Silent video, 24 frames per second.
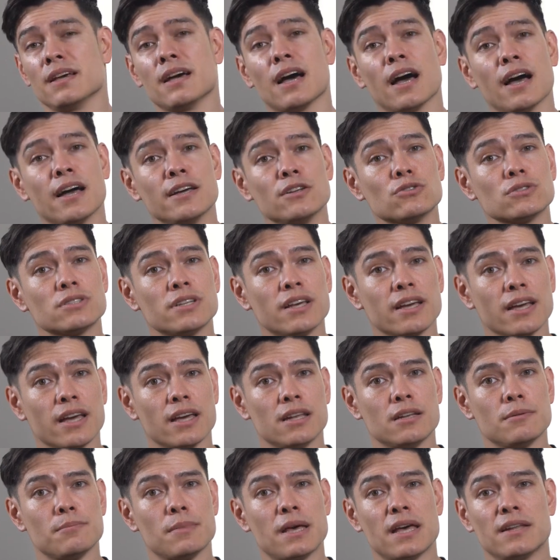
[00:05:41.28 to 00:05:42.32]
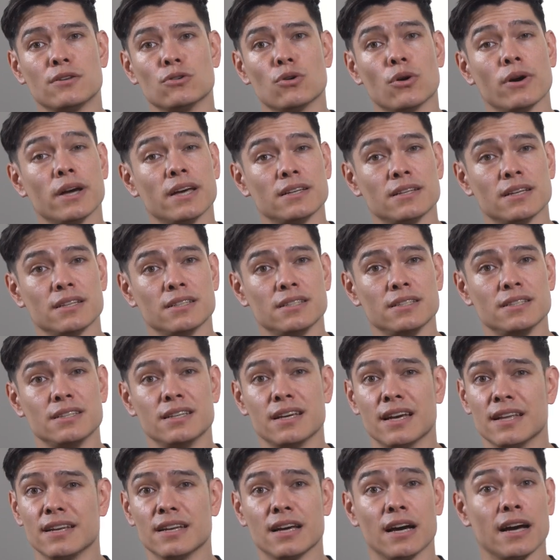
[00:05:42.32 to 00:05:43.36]
I don't take NMN or NAD
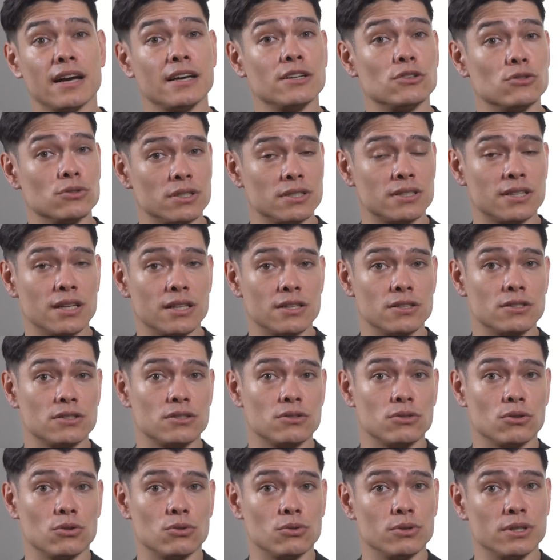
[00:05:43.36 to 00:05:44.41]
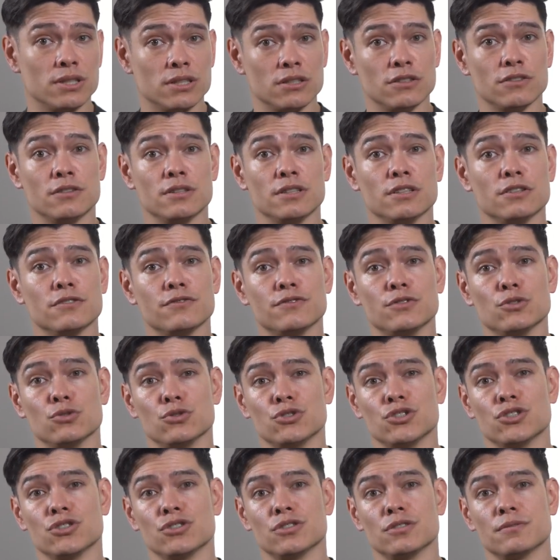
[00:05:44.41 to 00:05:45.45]
and I don't intend so in the near
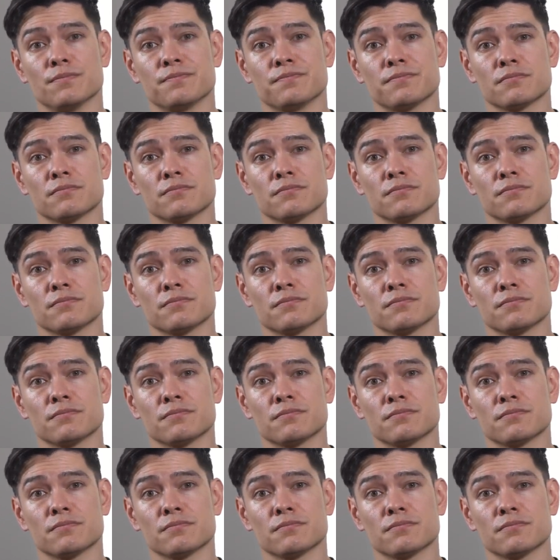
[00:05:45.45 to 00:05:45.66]
future.